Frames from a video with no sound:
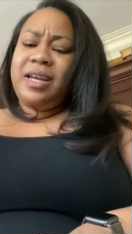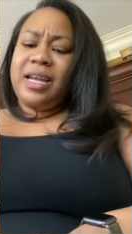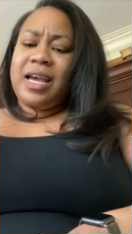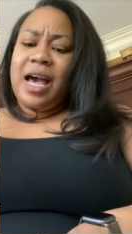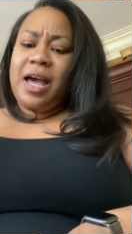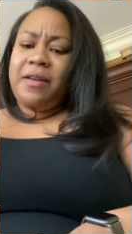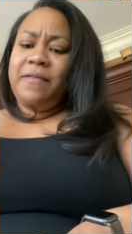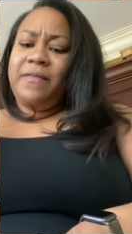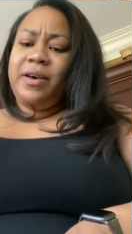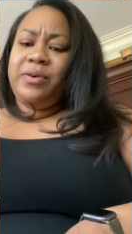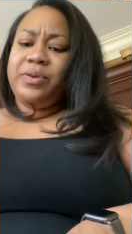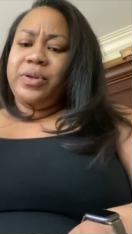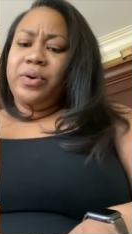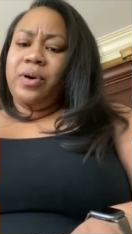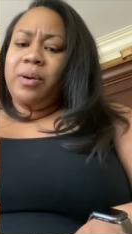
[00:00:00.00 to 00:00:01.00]
It kind of
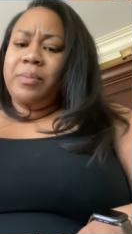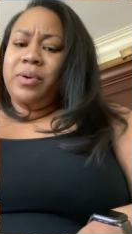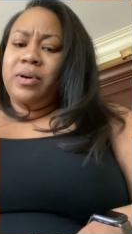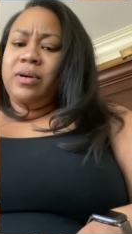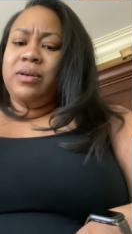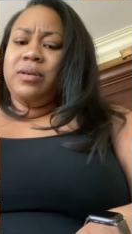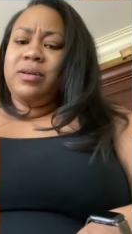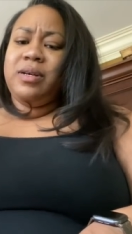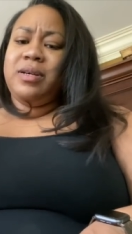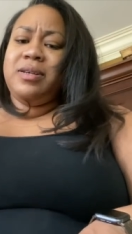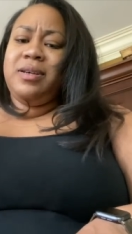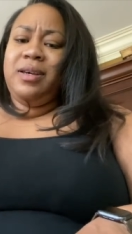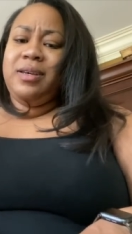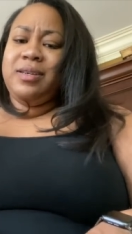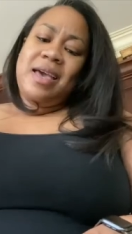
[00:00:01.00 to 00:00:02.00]
felt normal.
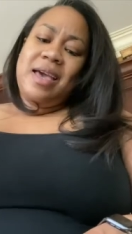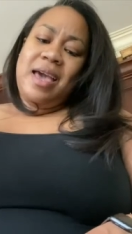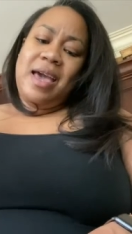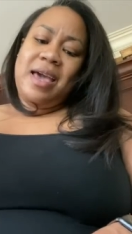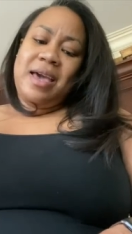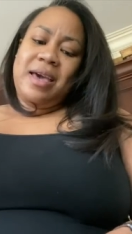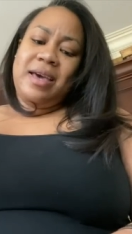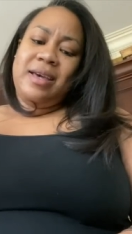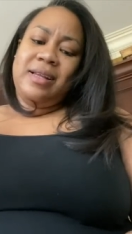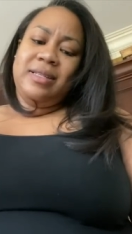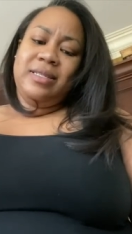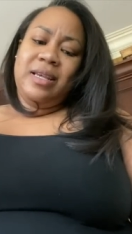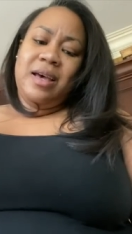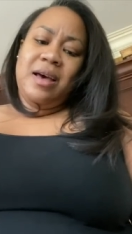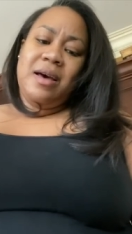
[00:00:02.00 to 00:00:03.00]

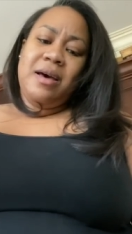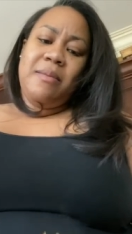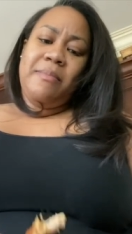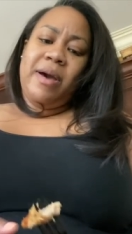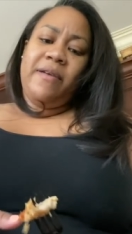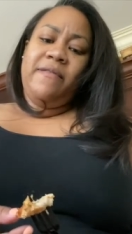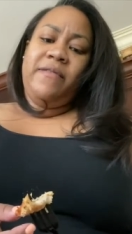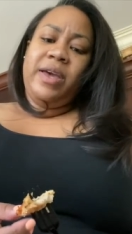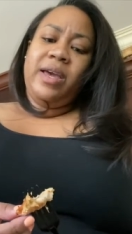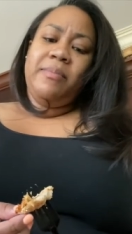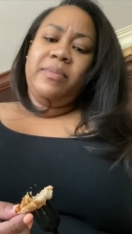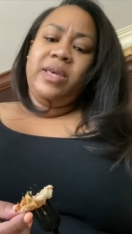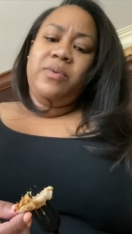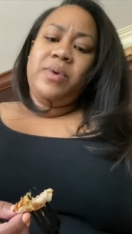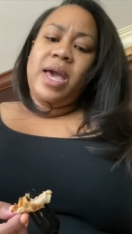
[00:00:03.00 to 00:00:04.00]
And uh, my
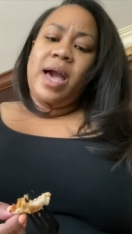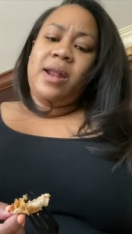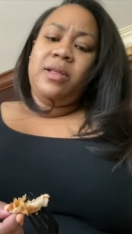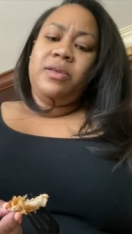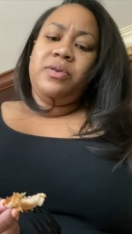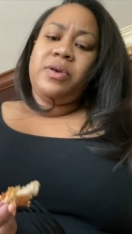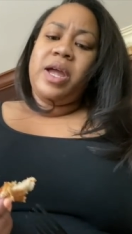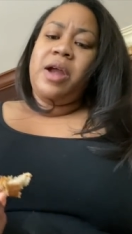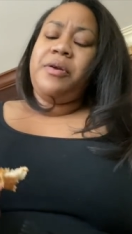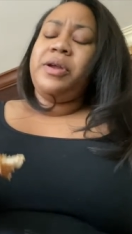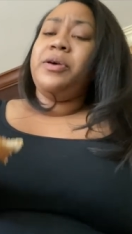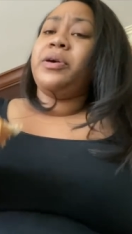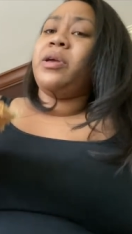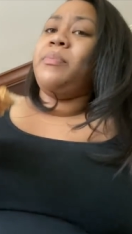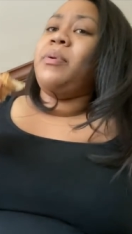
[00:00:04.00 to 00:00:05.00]
family, we had a little
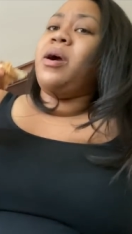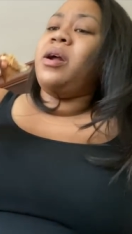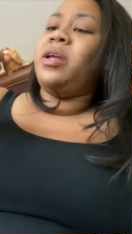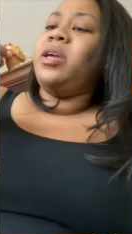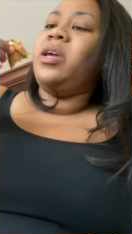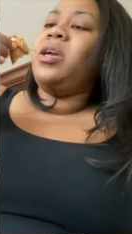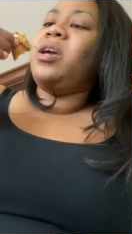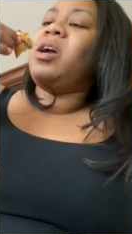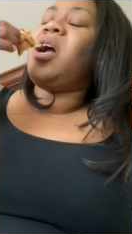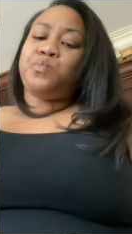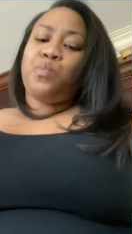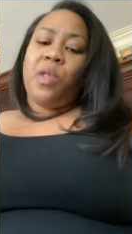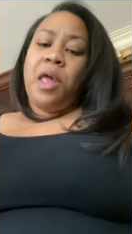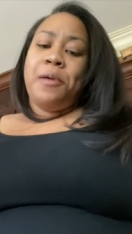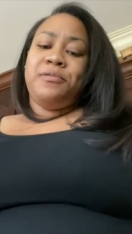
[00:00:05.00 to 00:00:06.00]
karaoke party here.
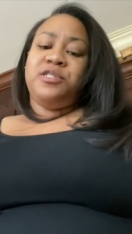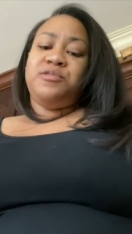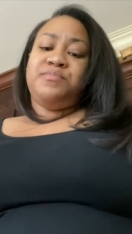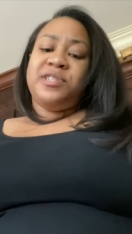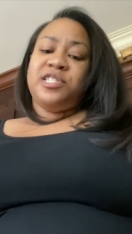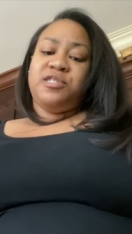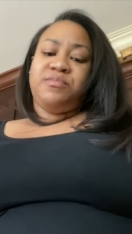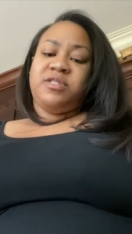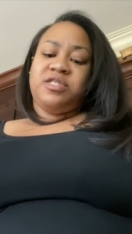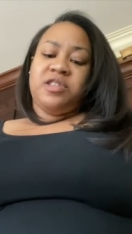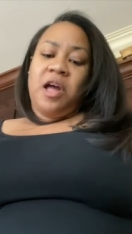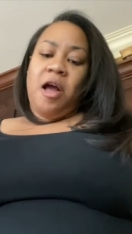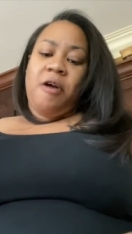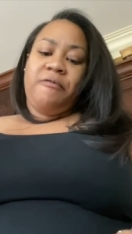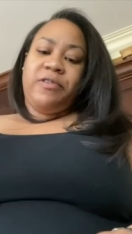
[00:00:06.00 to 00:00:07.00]
It was the best
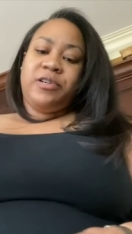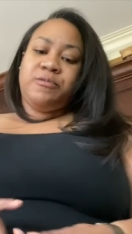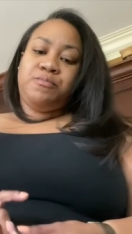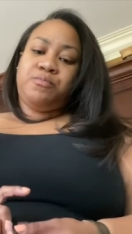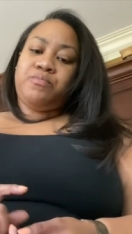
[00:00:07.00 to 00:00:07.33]
birthday ever.